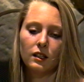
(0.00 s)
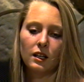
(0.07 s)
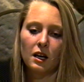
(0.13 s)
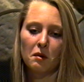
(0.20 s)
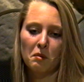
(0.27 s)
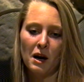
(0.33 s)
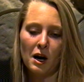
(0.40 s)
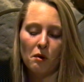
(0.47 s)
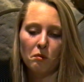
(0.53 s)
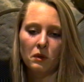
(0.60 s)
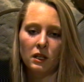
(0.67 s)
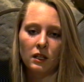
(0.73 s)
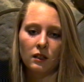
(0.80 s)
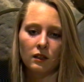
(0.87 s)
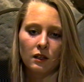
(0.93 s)
about
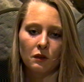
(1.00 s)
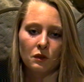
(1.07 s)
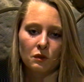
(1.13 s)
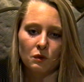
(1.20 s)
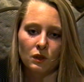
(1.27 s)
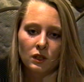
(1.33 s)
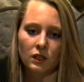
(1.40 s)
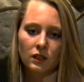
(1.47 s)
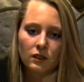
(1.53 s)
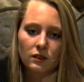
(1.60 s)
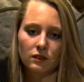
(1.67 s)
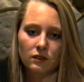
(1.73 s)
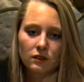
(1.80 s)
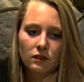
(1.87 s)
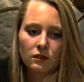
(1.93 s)
me. That was really
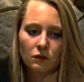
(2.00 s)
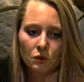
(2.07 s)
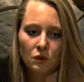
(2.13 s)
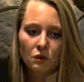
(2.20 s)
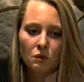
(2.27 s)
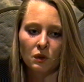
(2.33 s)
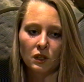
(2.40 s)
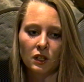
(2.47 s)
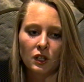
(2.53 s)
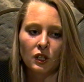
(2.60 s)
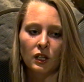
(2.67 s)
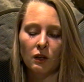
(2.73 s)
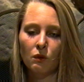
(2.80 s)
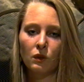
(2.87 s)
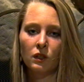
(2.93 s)

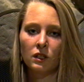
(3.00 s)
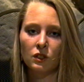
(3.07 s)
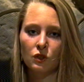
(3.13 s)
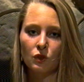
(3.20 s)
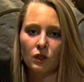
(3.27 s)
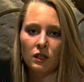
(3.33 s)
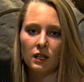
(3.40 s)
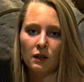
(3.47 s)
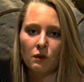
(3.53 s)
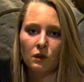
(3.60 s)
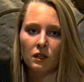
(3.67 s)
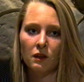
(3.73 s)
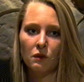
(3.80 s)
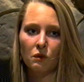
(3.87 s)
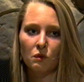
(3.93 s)
good. I really enjoyed that one.
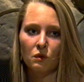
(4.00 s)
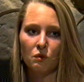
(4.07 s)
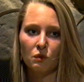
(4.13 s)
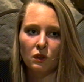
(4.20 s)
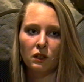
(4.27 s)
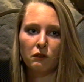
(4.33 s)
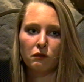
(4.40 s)
That one was really